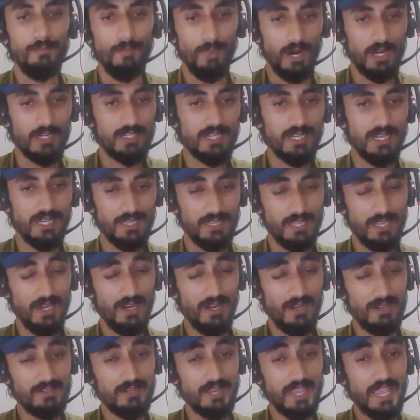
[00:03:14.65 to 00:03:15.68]
but they
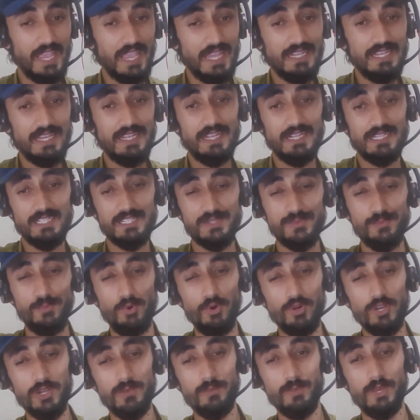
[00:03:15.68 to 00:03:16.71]
are aided and
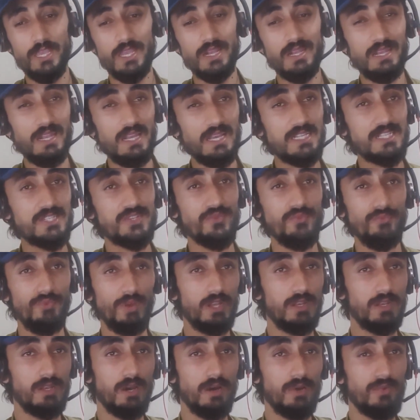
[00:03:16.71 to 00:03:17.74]
supported by a less
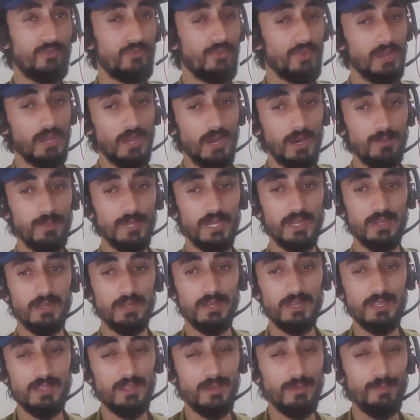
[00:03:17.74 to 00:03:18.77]
well-known
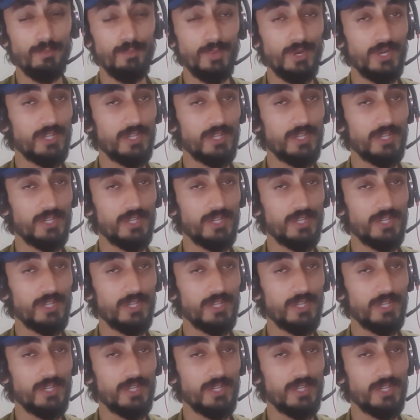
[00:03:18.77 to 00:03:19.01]
phenomenon. The